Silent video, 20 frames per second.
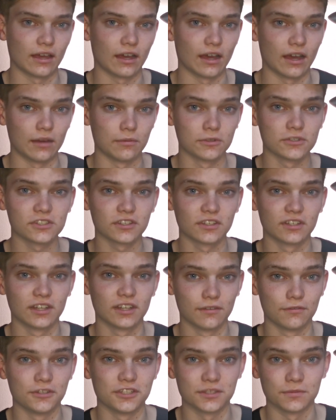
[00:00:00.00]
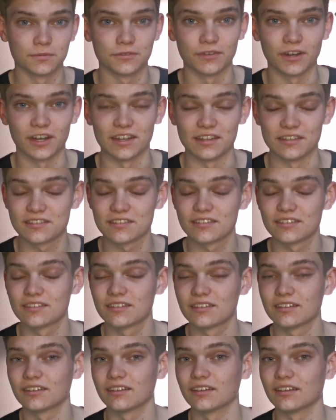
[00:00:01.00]
I'm also going to give you some advice.
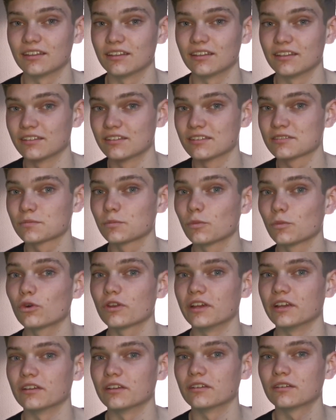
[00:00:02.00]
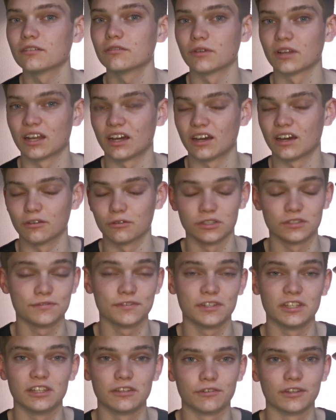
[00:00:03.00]
This morning, when I was
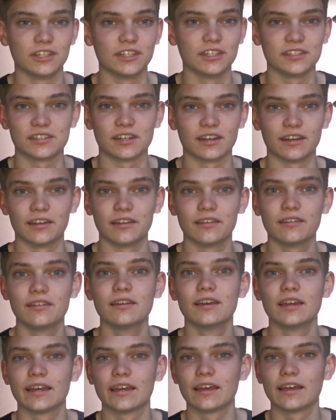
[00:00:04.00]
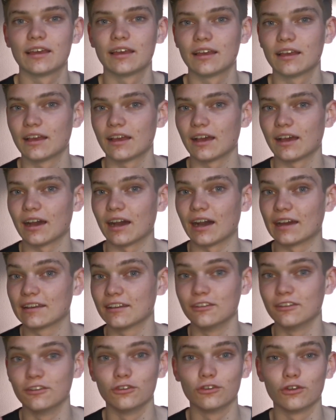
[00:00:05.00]
feeling really tired, I
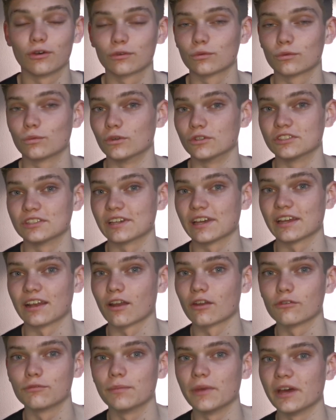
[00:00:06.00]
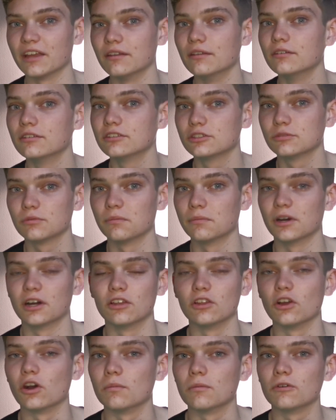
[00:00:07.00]
did not want to get out of bed to put my
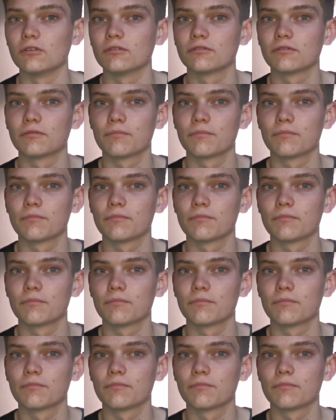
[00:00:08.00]
alarm off.